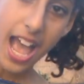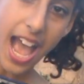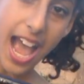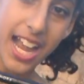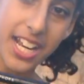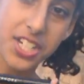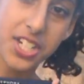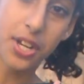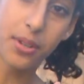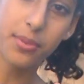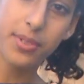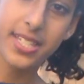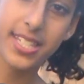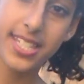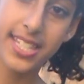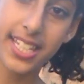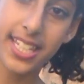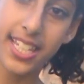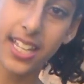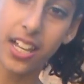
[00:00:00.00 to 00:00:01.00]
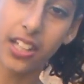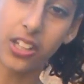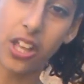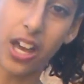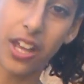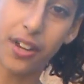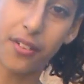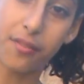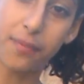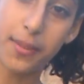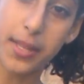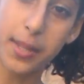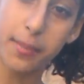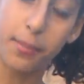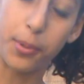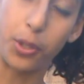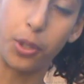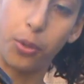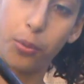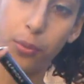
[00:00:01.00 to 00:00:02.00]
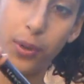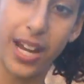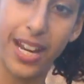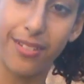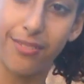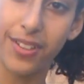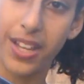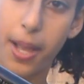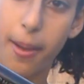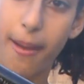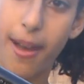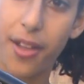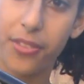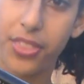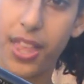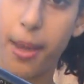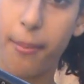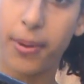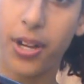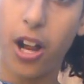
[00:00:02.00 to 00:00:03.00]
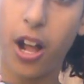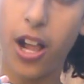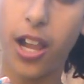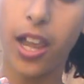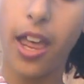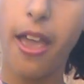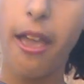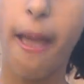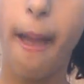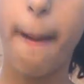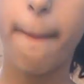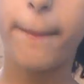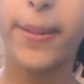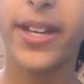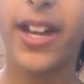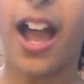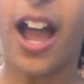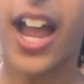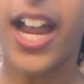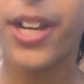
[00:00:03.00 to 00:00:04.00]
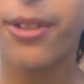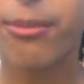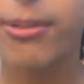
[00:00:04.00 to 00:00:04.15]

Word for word: I don't see a lot of people raving about them at all, but I